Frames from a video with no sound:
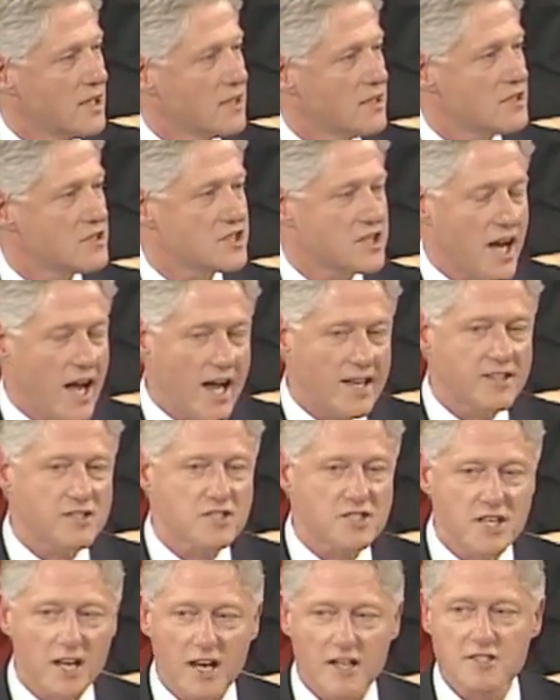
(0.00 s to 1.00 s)
The scientists
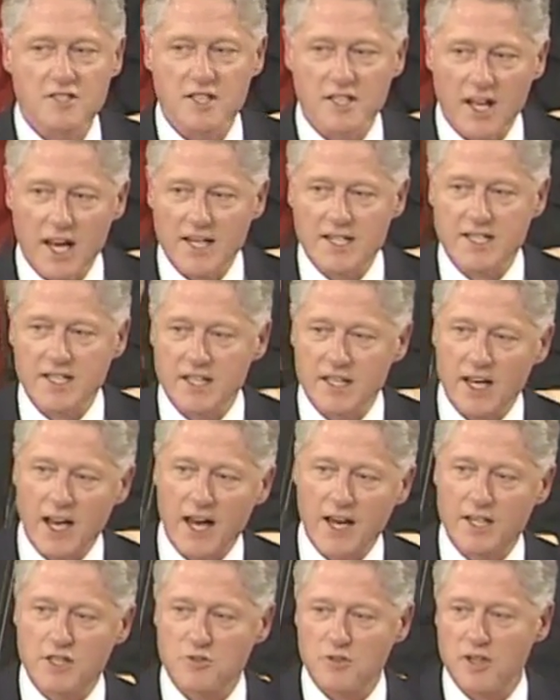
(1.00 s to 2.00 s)
tell us the
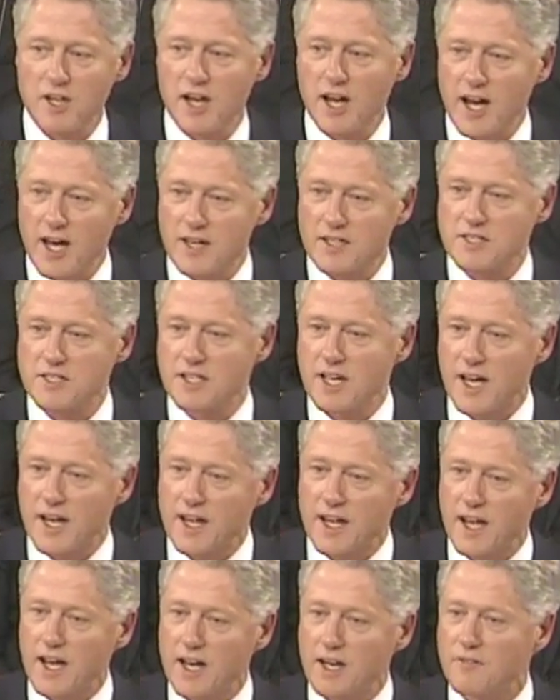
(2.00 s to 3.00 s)
1990s were the hottest
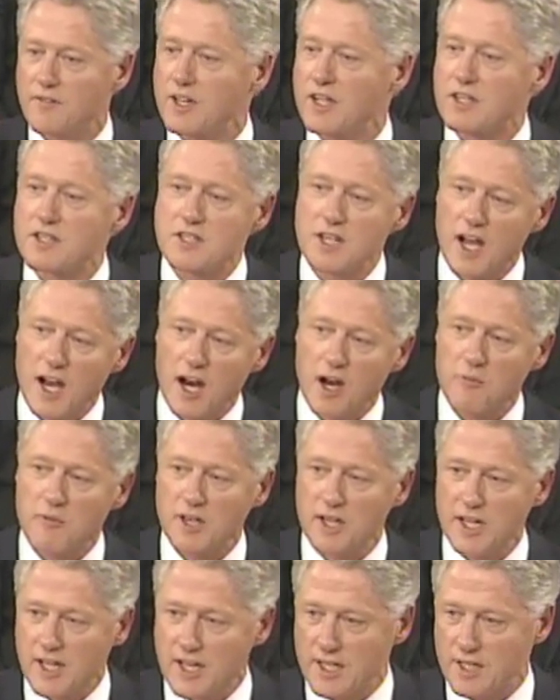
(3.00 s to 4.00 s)
decade of the entire
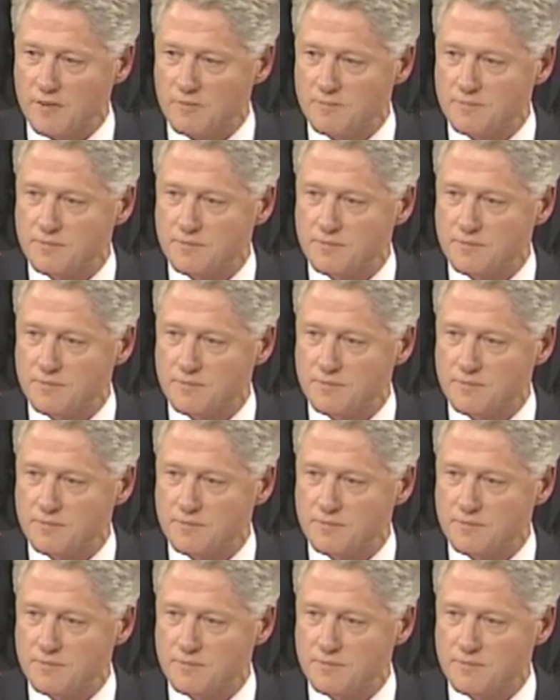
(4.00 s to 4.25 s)
millennium.